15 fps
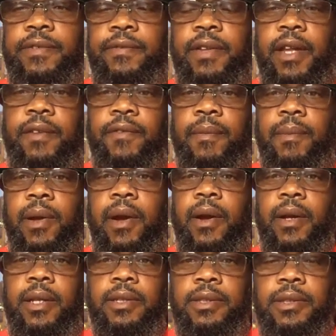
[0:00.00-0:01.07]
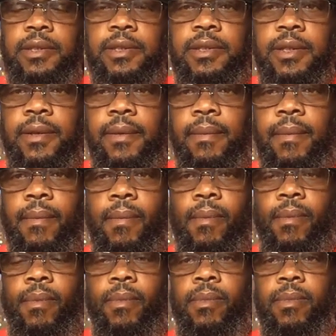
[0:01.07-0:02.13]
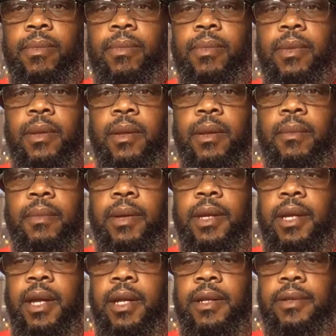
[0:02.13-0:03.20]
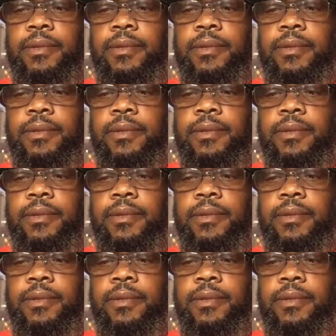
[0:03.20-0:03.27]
of Native Americans, but yet